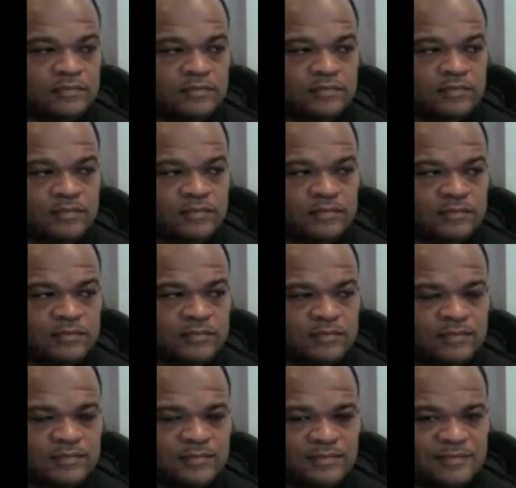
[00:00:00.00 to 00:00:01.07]

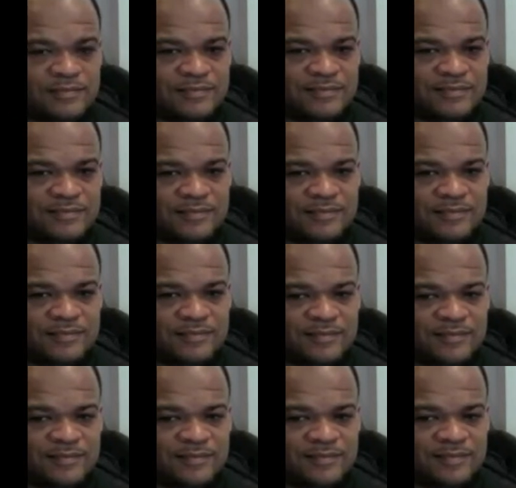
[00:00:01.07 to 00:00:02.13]

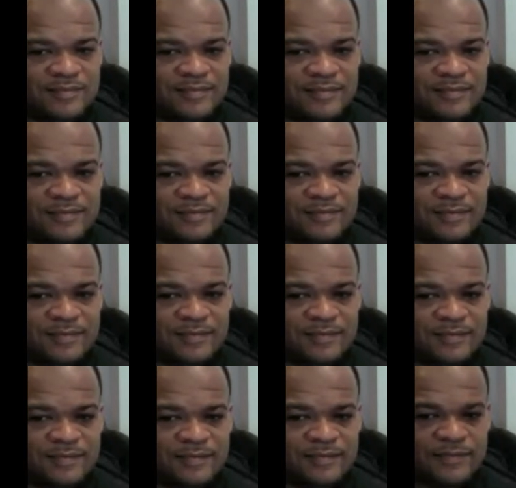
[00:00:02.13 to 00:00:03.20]

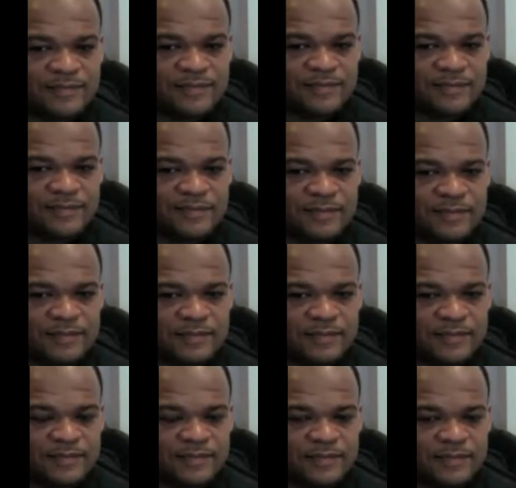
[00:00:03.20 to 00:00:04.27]

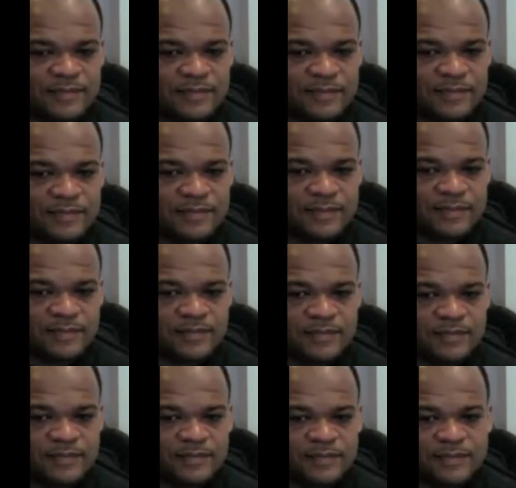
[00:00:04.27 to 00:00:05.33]

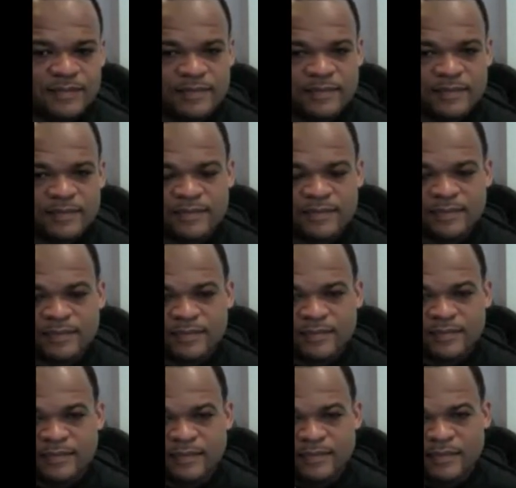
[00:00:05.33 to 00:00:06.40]

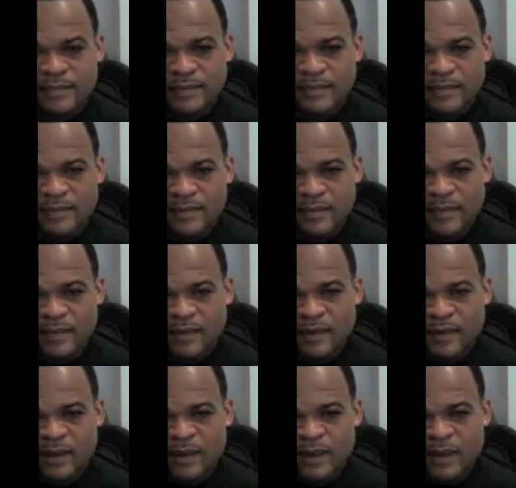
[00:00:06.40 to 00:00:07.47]

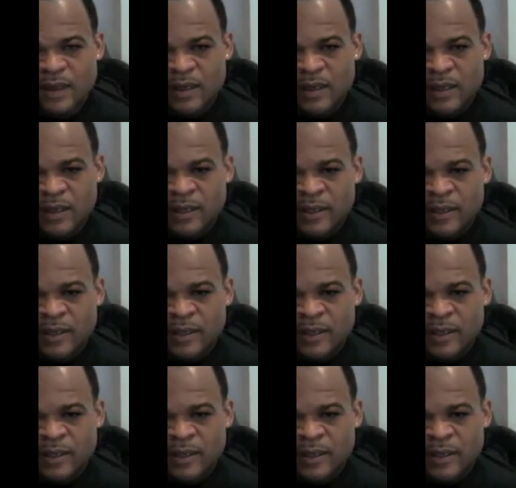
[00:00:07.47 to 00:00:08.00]
The person shown says nothing.